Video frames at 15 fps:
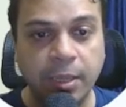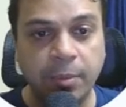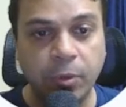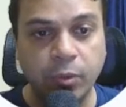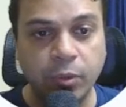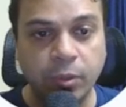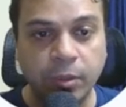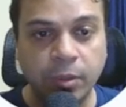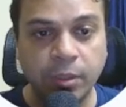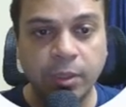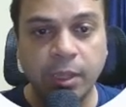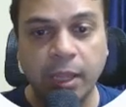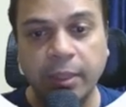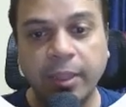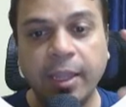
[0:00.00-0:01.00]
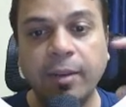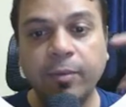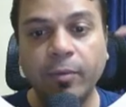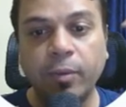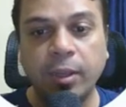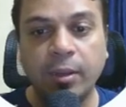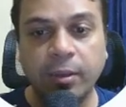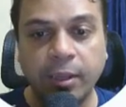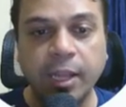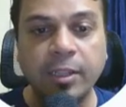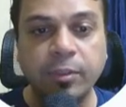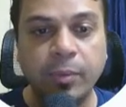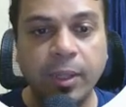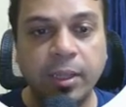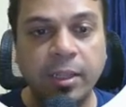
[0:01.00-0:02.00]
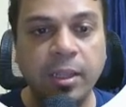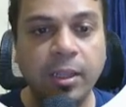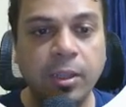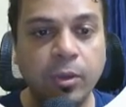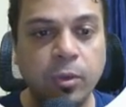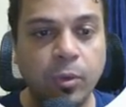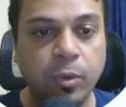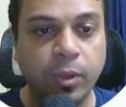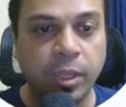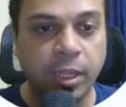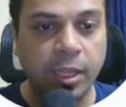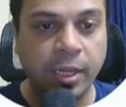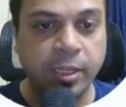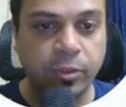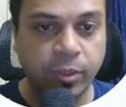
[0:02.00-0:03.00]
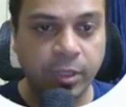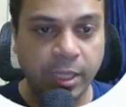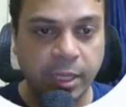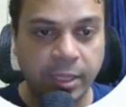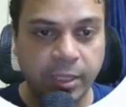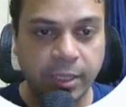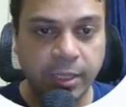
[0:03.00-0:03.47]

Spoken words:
user, and then when that's when the cookie gets reset.